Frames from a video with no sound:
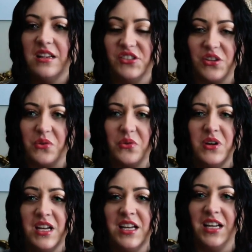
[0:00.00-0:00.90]

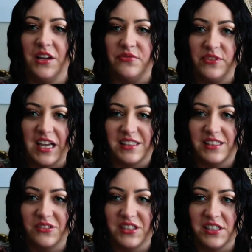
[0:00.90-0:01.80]
So if that
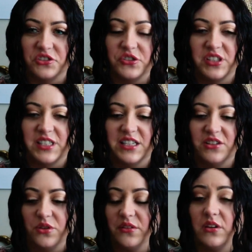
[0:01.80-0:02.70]
sounds
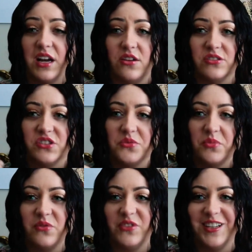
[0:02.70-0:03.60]
interesting, or I also
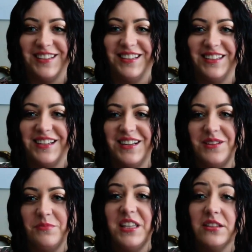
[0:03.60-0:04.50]
provide
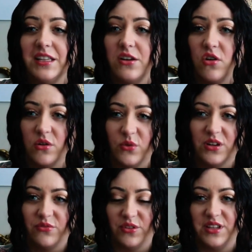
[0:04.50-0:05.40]
healing
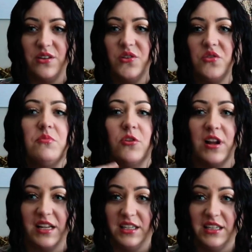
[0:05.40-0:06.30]
artwork for the home
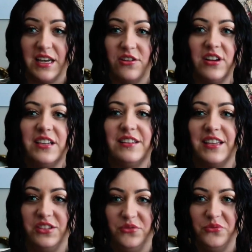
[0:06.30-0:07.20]
or any area
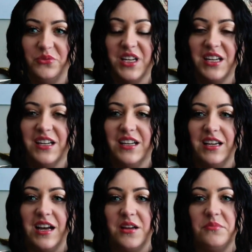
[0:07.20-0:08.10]
that you
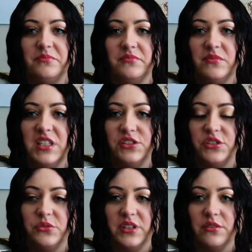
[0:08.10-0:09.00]
need
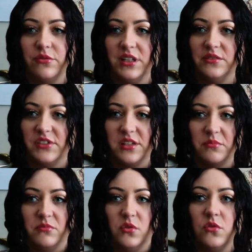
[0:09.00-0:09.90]
to get rid of
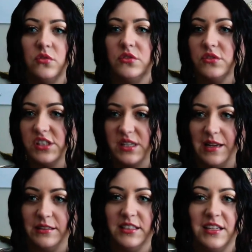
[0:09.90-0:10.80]
some old or
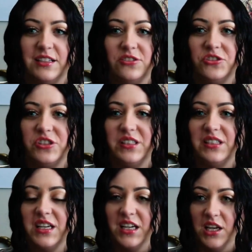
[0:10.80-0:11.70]
stagnant
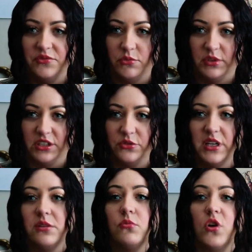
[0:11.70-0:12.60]
energy, if you want to
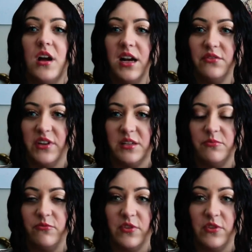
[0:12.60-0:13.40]
create more high